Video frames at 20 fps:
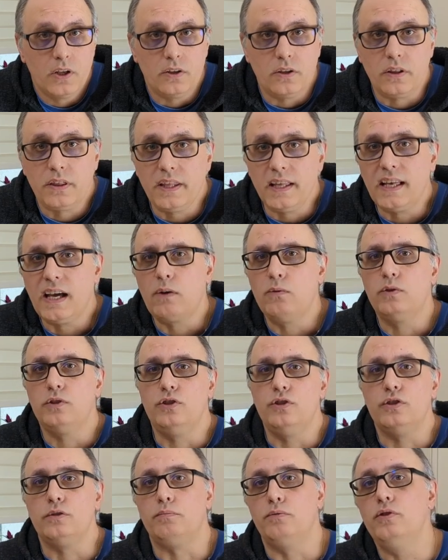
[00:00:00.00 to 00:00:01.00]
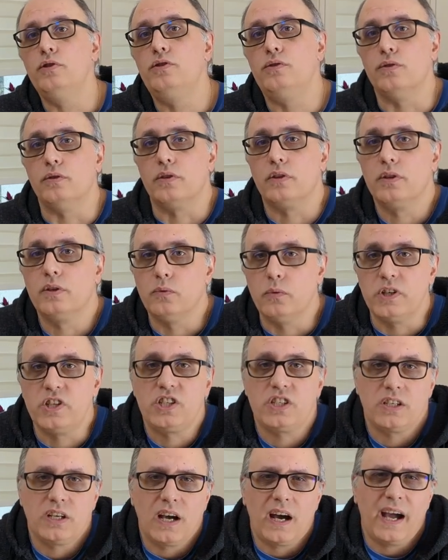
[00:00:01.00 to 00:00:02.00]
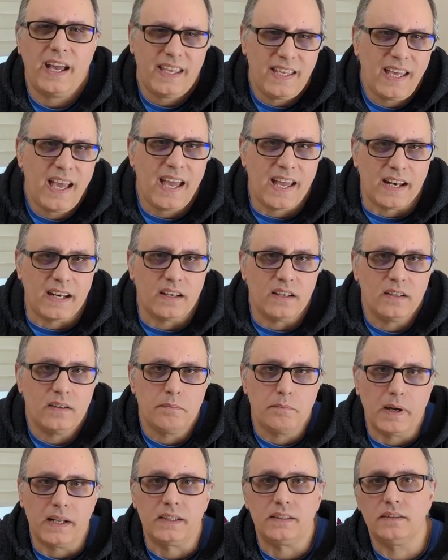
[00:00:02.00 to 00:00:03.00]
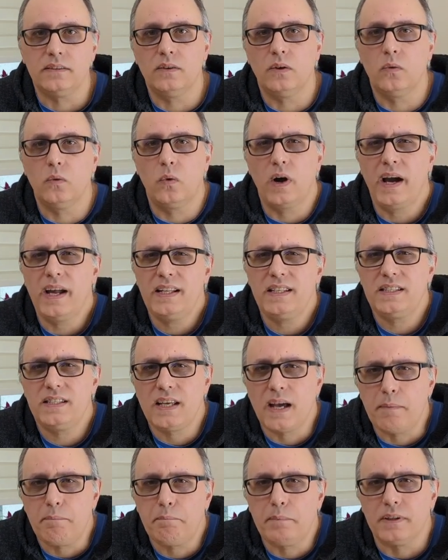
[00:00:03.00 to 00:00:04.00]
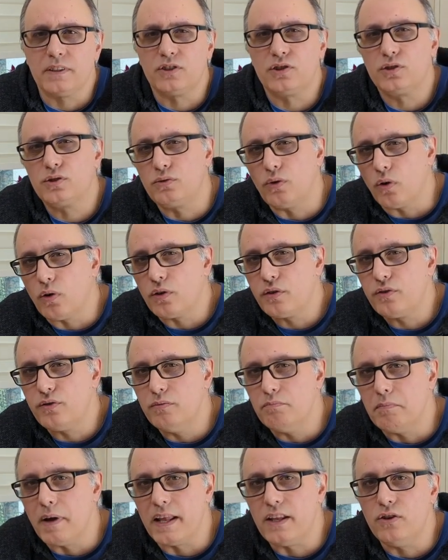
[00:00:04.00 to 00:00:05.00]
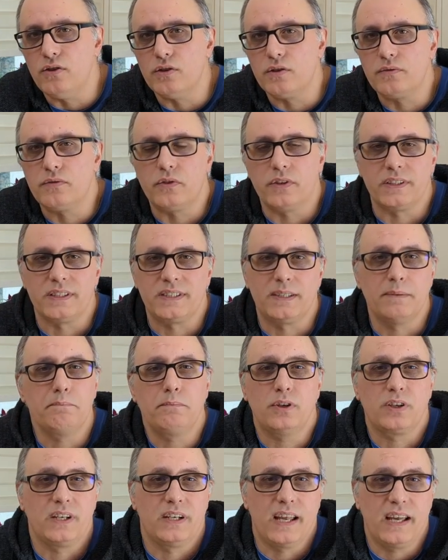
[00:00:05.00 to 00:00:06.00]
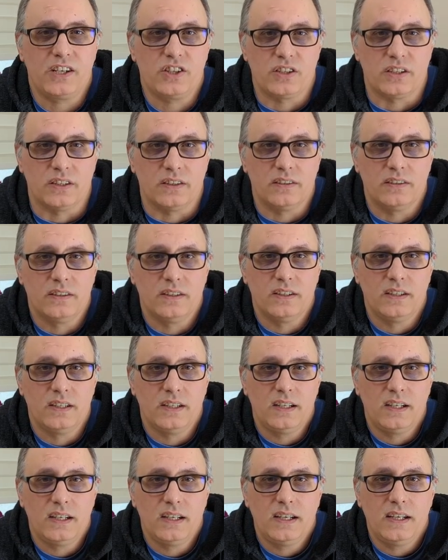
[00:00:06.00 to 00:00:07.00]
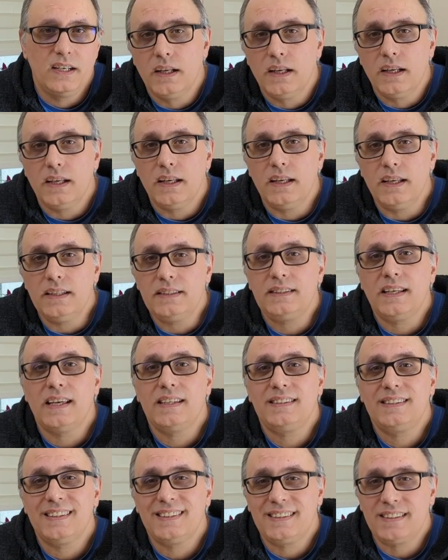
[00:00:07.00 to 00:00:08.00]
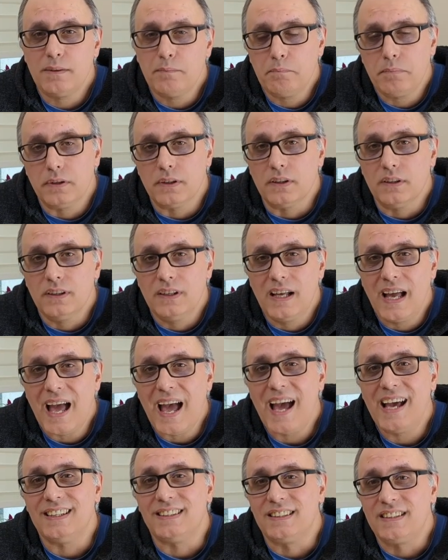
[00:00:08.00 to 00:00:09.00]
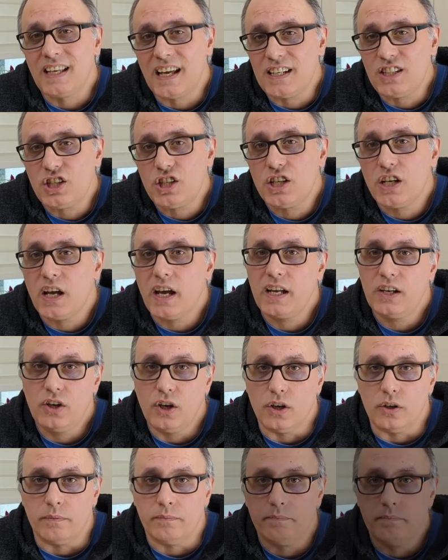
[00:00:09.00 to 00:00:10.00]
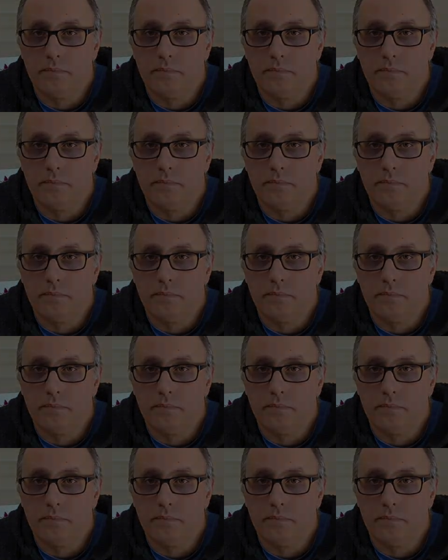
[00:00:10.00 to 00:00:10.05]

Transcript: You think I would use Bluetooth, which I can, but why tap and scroll through menus for a simple connection? It's as simple as touch and go.